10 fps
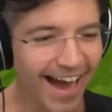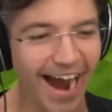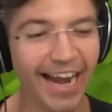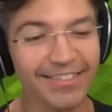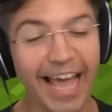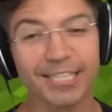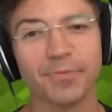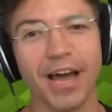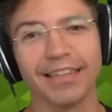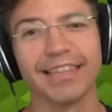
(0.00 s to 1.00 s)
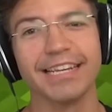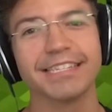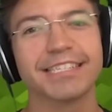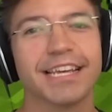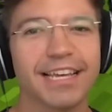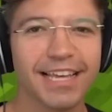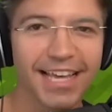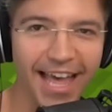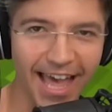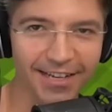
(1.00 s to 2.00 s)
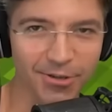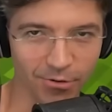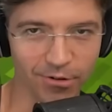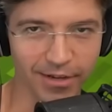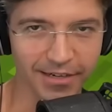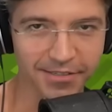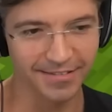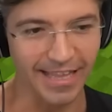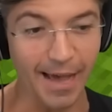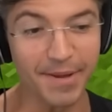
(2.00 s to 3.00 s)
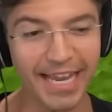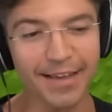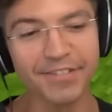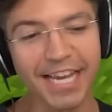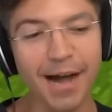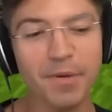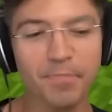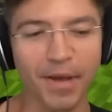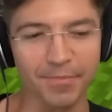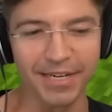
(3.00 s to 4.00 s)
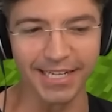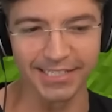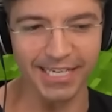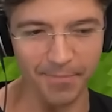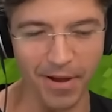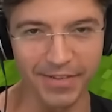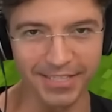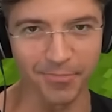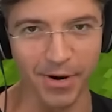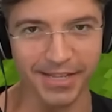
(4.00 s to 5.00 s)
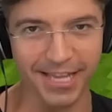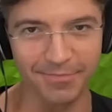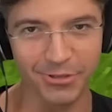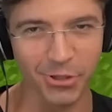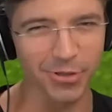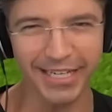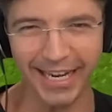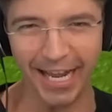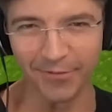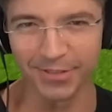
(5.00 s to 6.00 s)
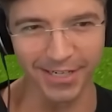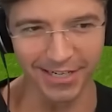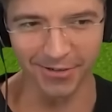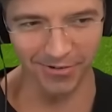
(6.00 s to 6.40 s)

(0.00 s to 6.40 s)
right, last but not least, turtle eggs. I mean, if zombie pigmen can step on these and break them, surely an anvil's gonna do it,